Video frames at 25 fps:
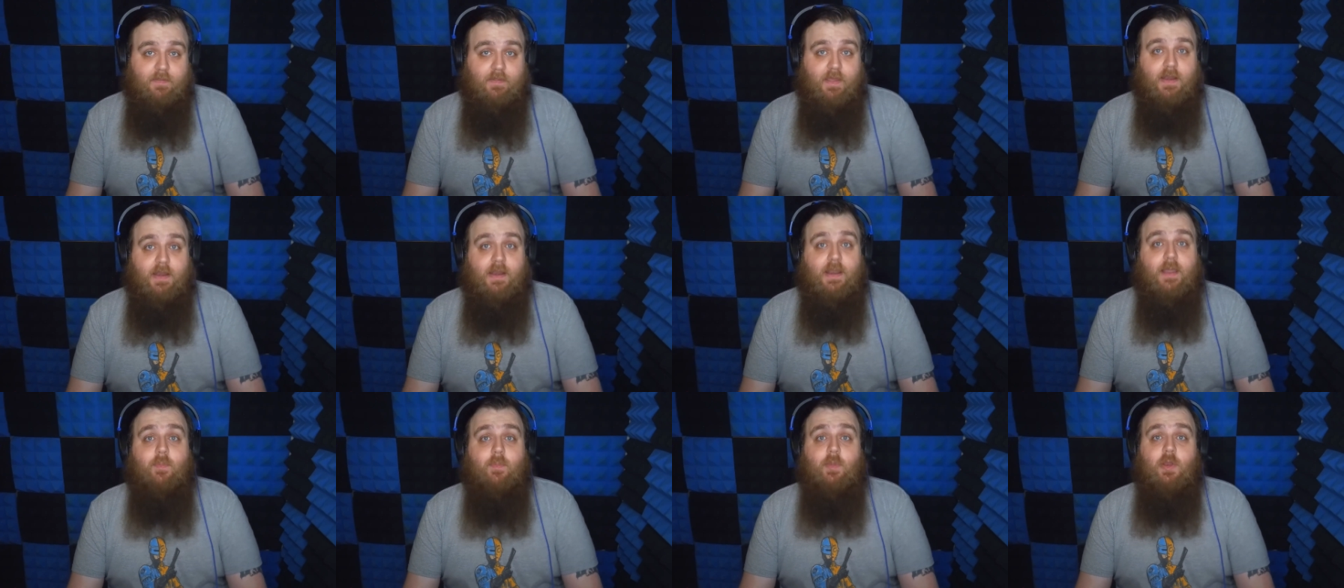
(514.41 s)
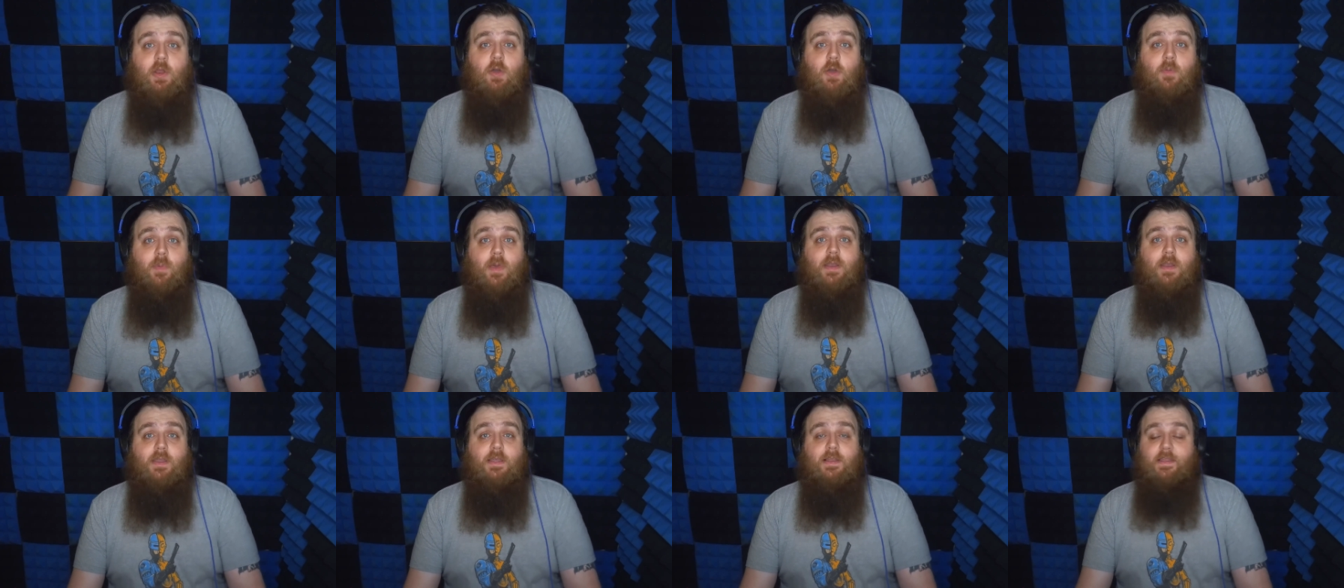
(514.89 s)
then let me know
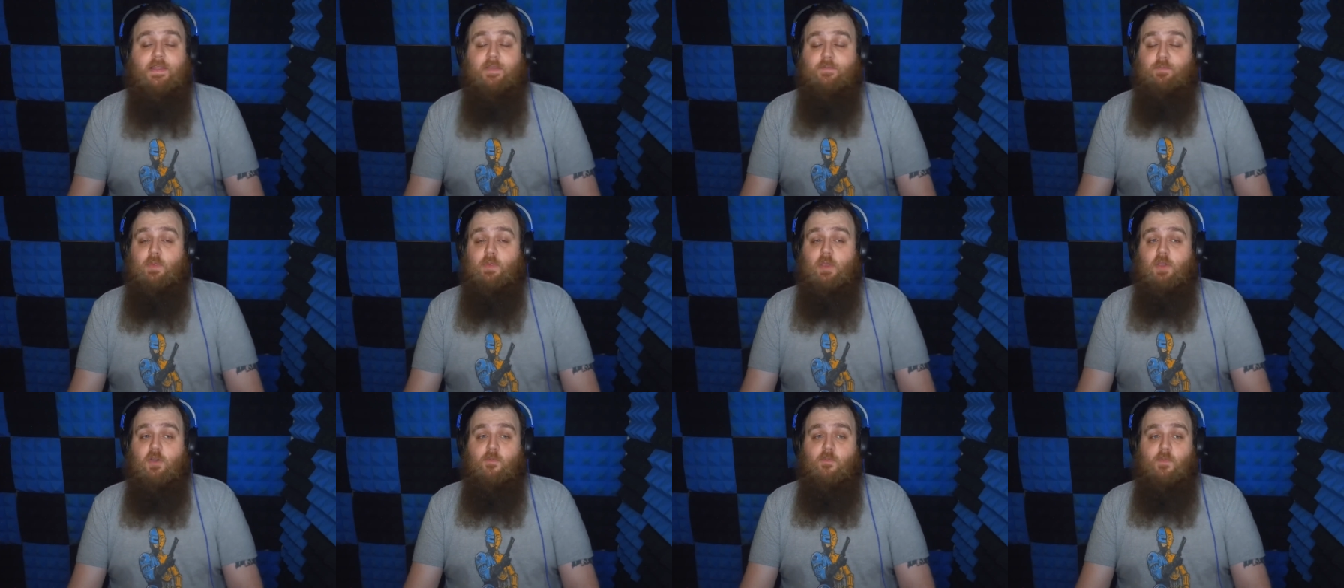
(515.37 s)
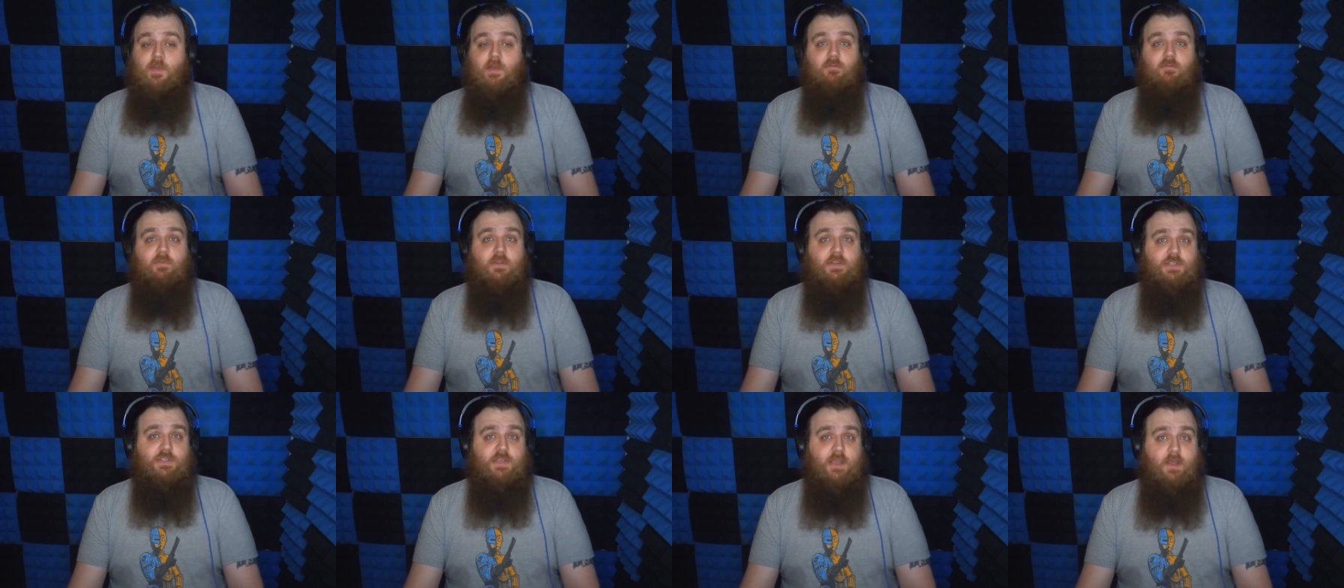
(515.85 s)
about it, leave me a comment,
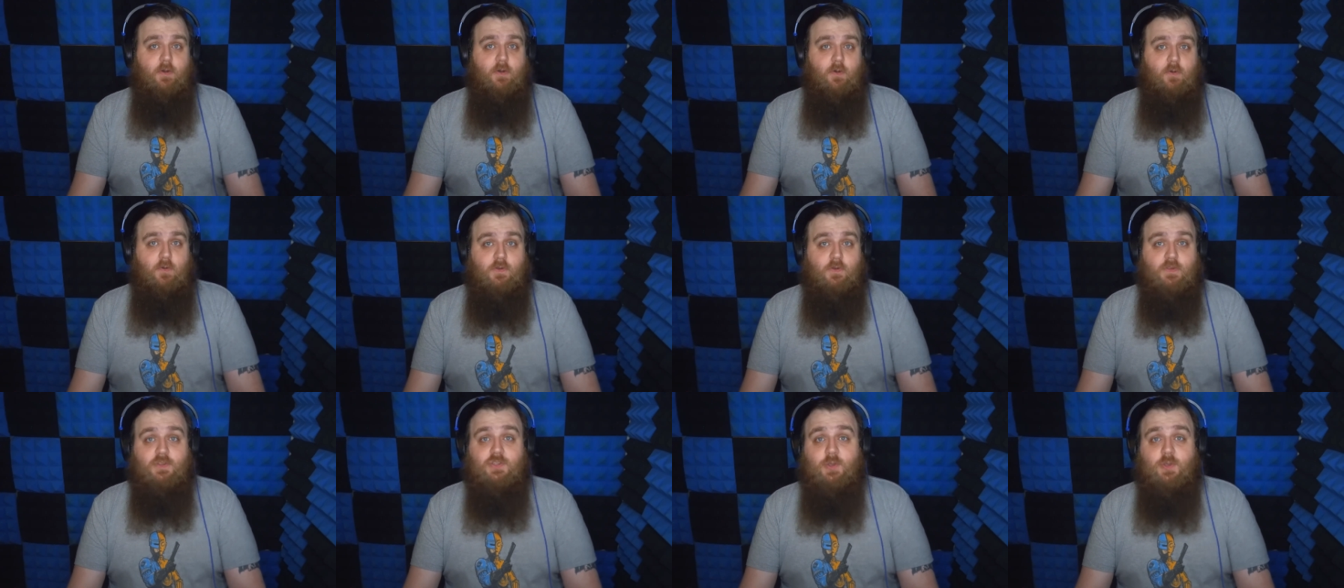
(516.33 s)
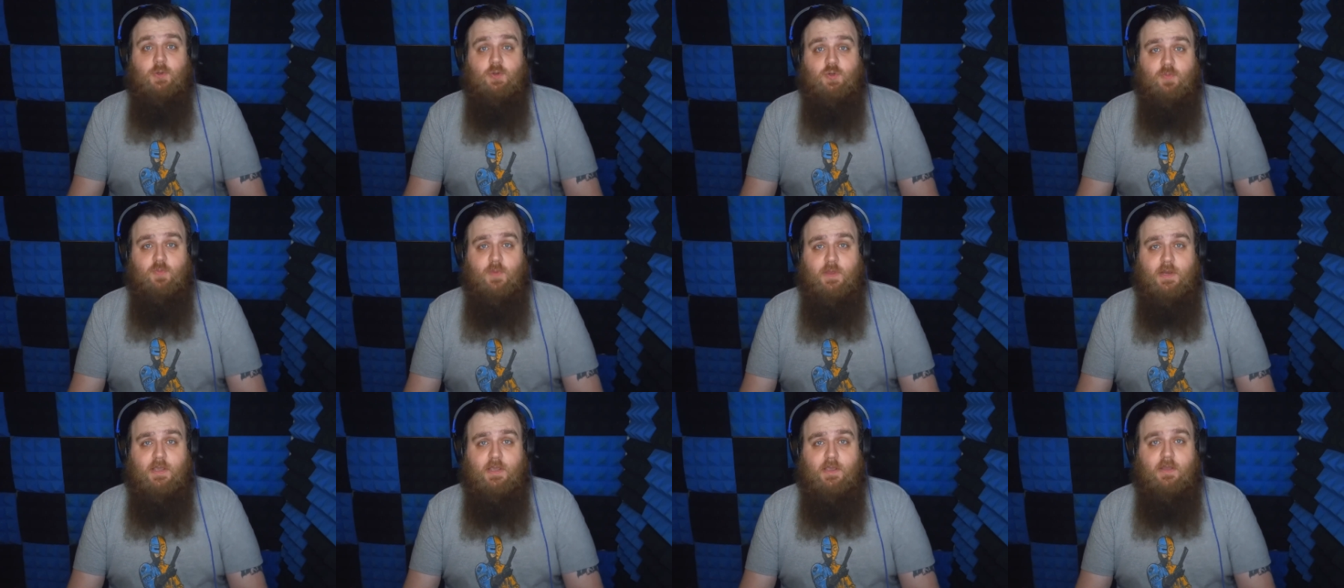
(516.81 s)
reach out on social
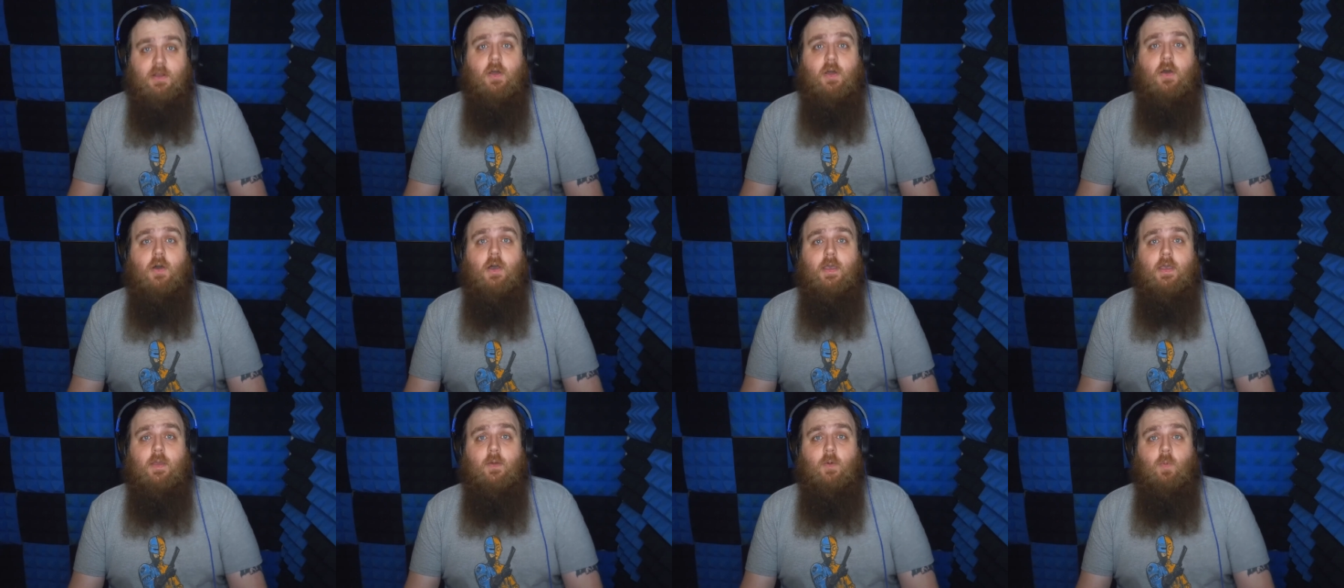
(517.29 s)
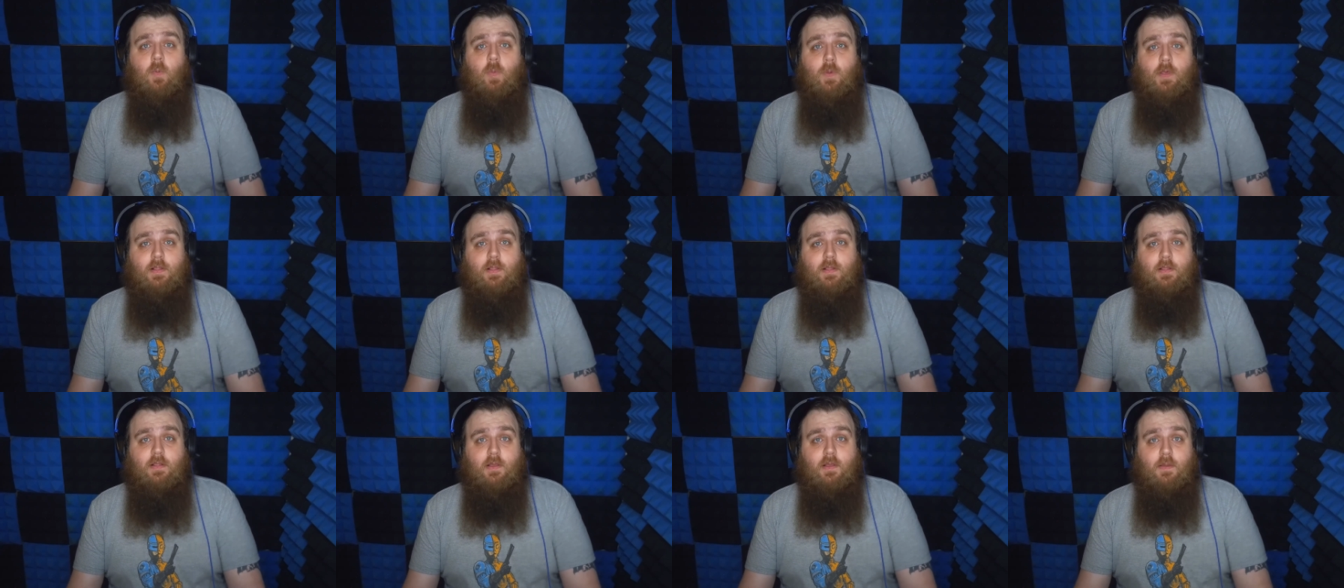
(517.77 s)
media, and I
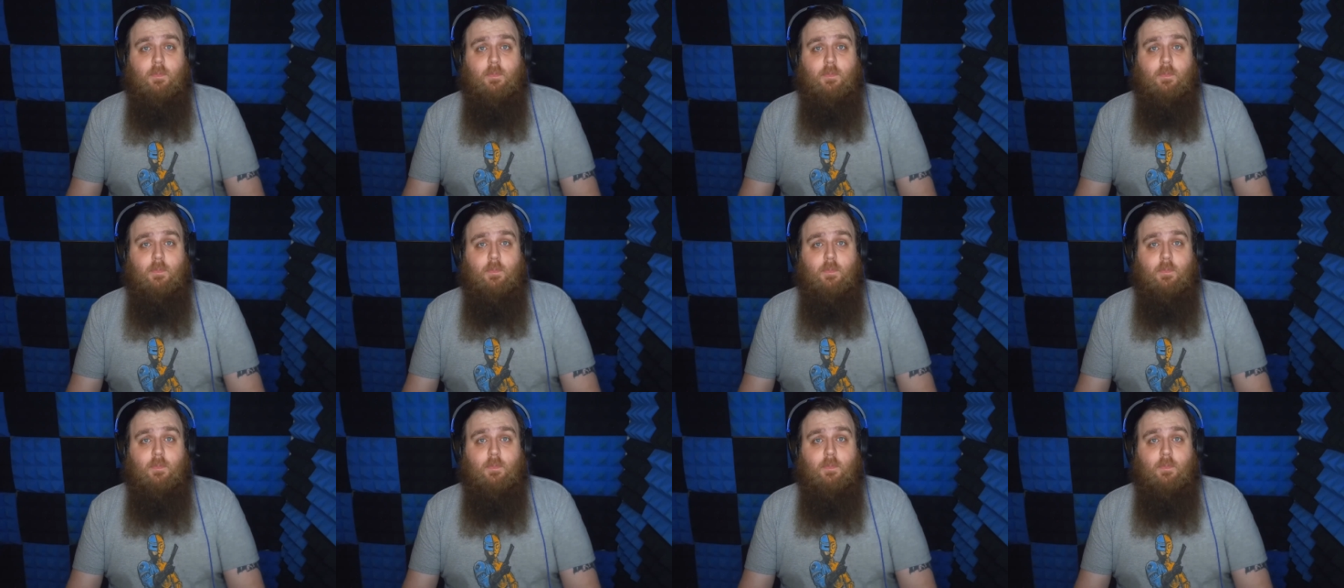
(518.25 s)
will